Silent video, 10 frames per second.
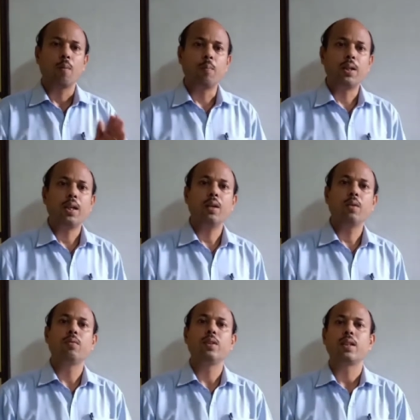behave
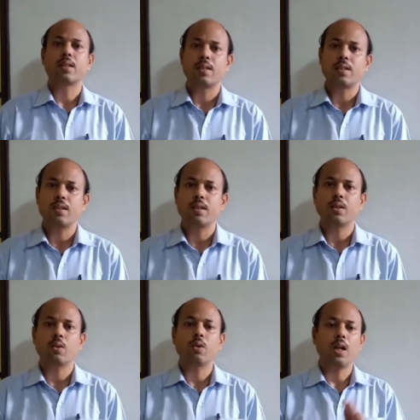with resistor,
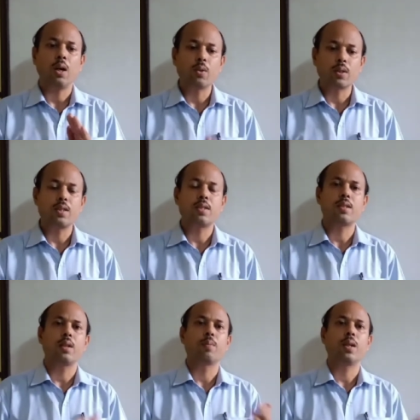or how
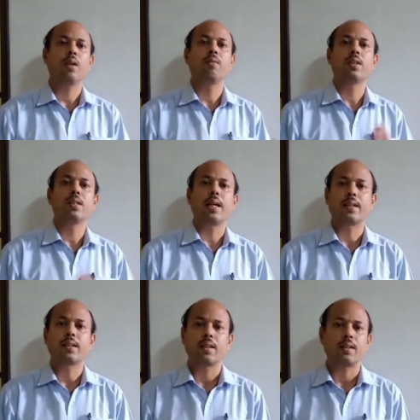resistor behave with
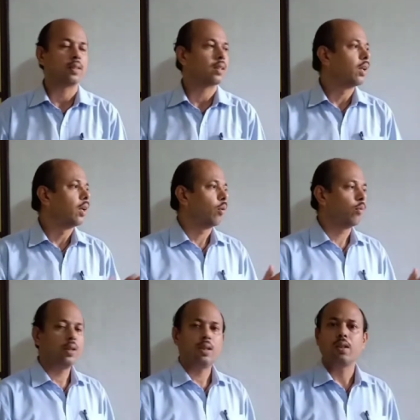direct current.
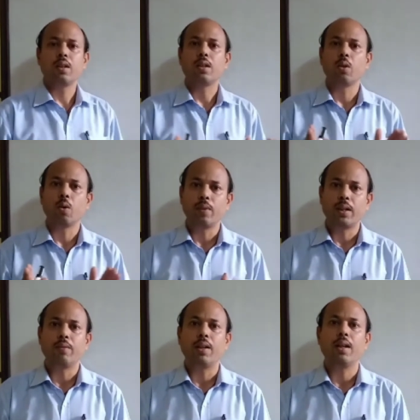We know very
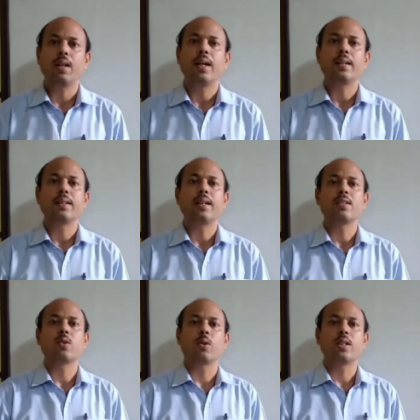well, and that is
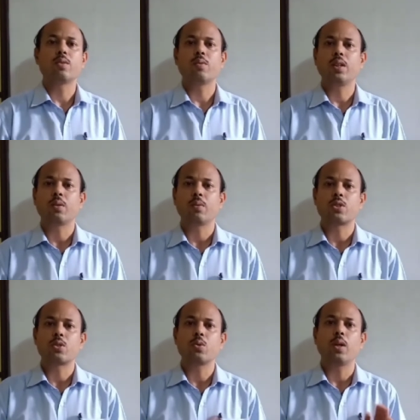known as V equals
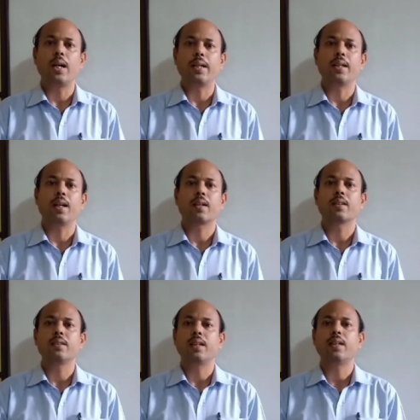to IR,
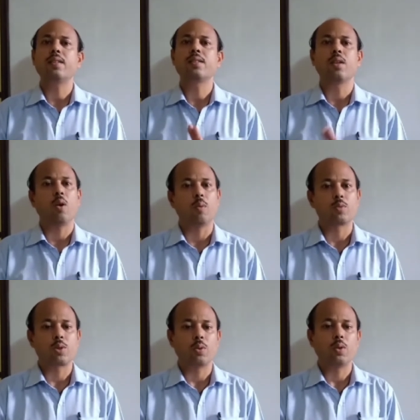that is Ohm's
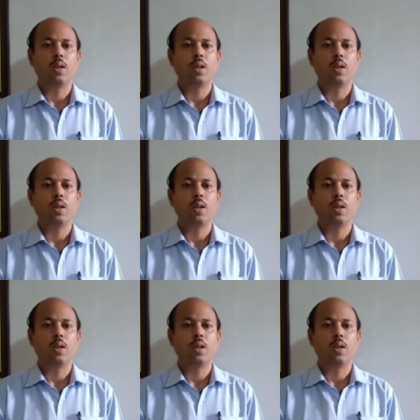law.